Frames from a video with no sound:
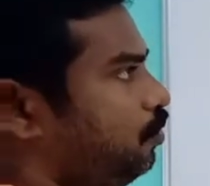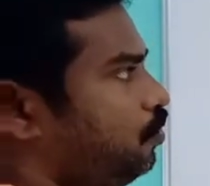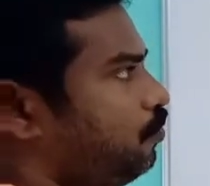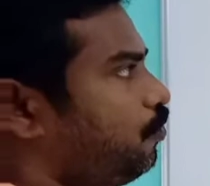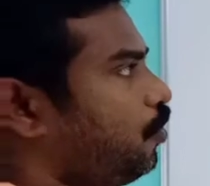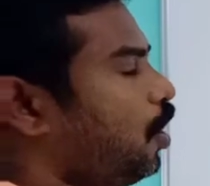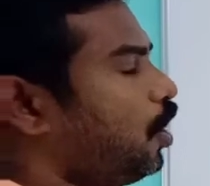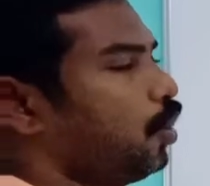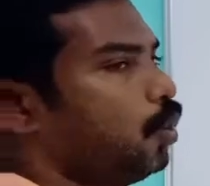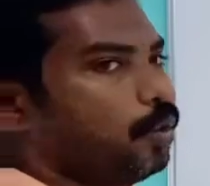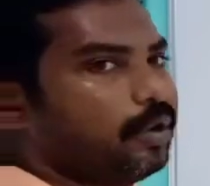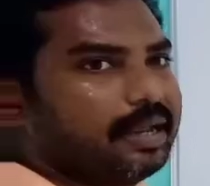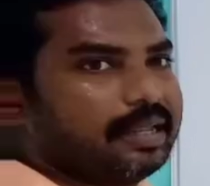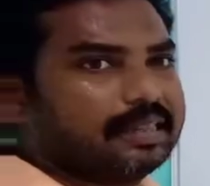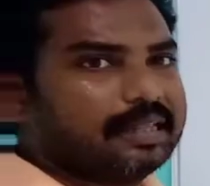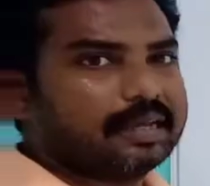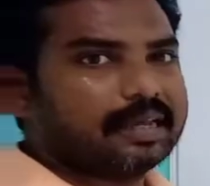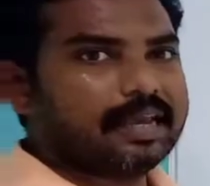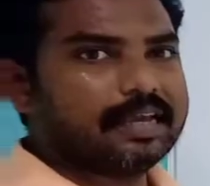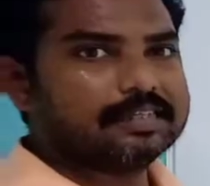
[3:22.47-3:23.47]
following in
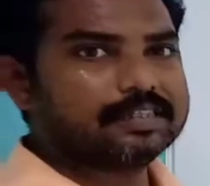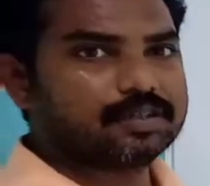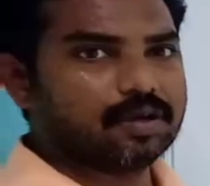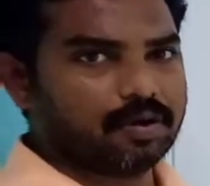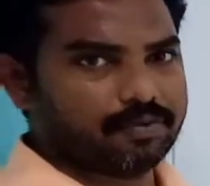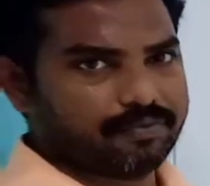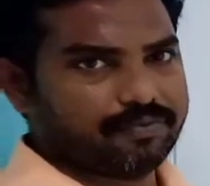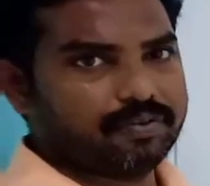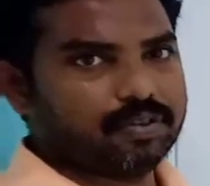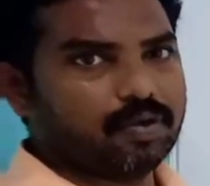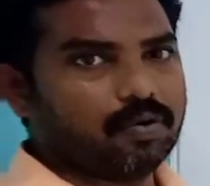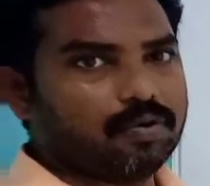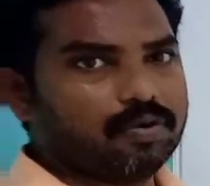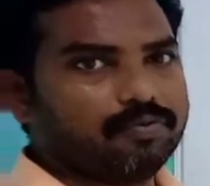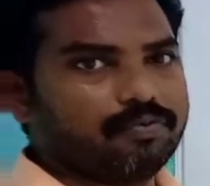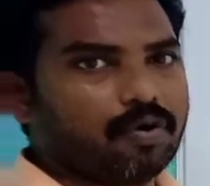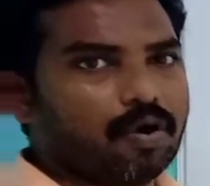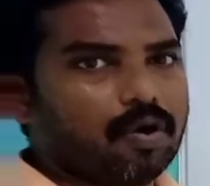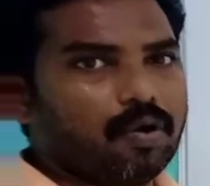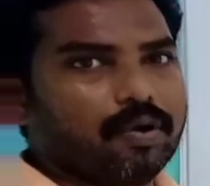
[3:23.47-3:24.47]
the case of,
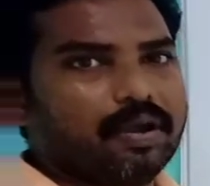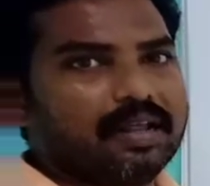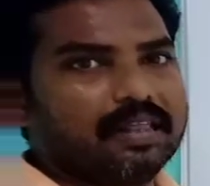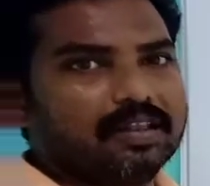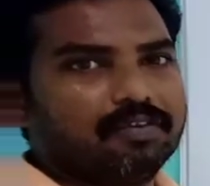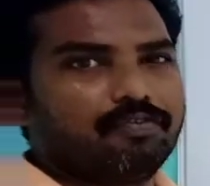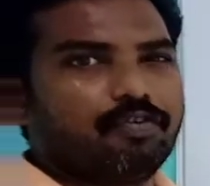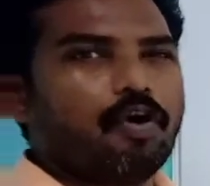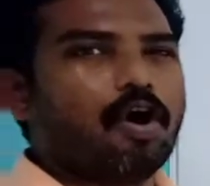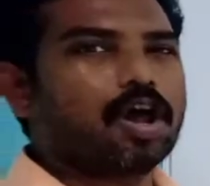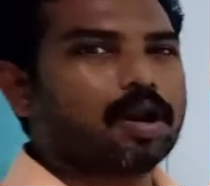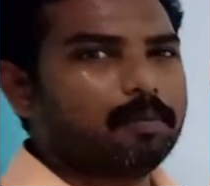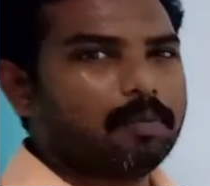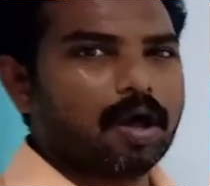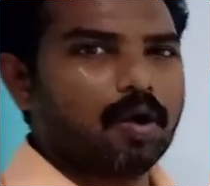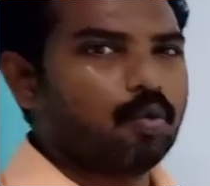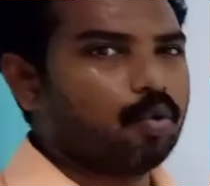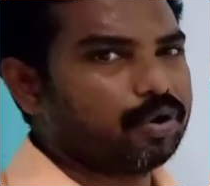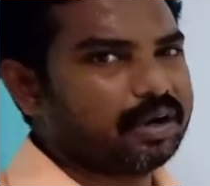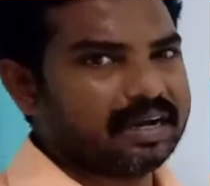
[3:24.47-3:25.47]
without following the
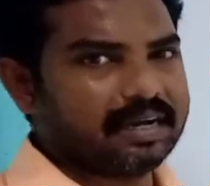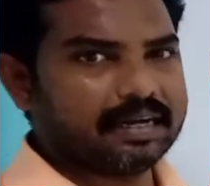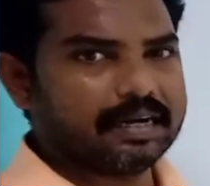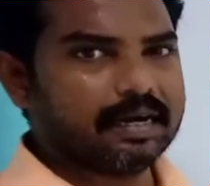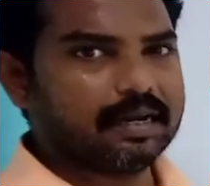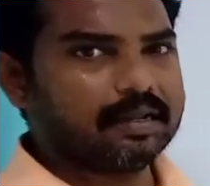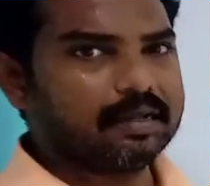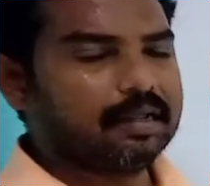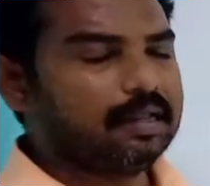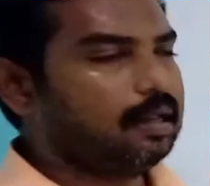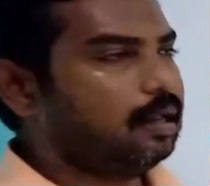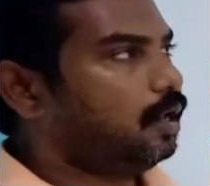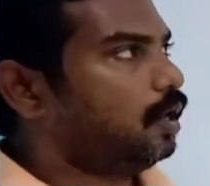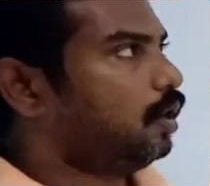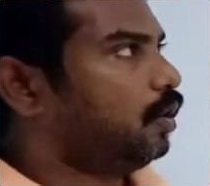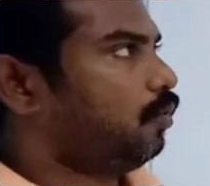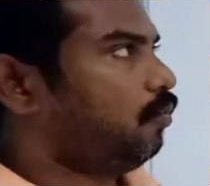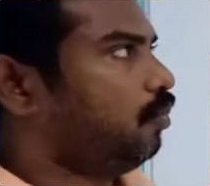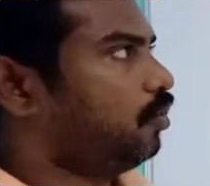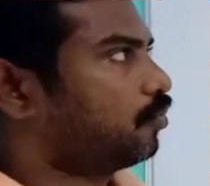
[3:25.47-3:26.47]
formula oriented,
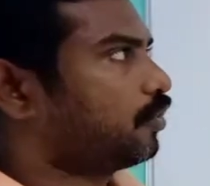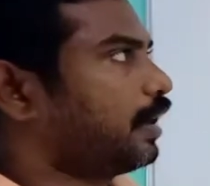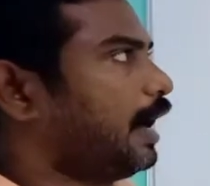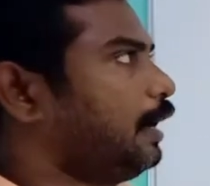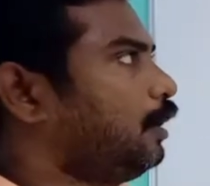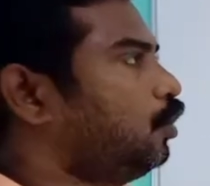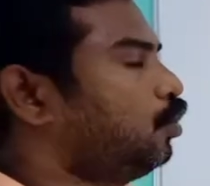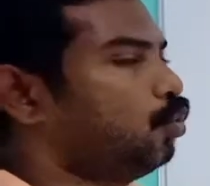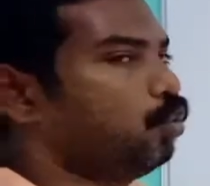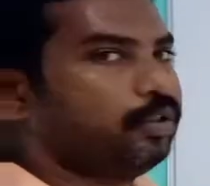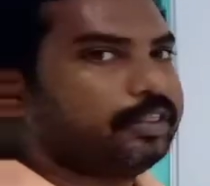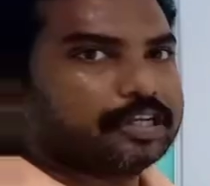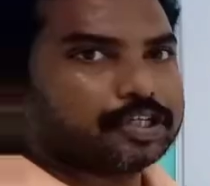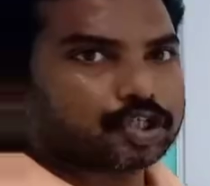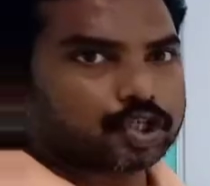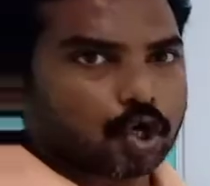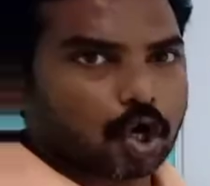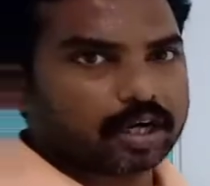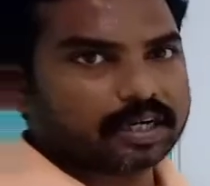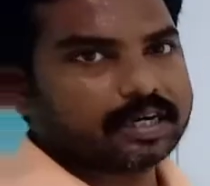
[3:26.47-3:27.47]
we will try to do in the
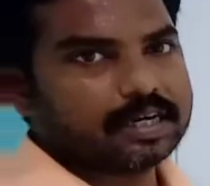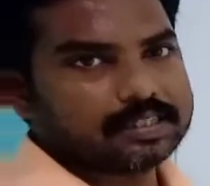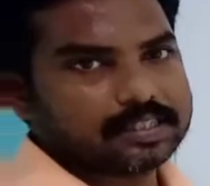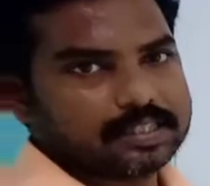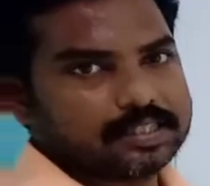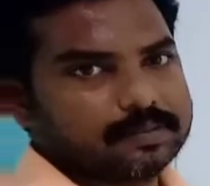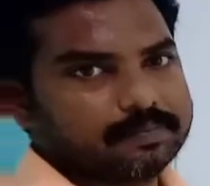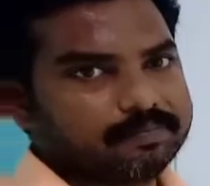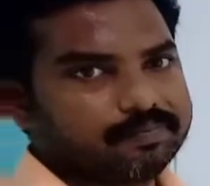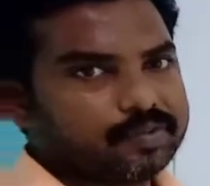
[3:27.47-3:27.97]
shortcuts.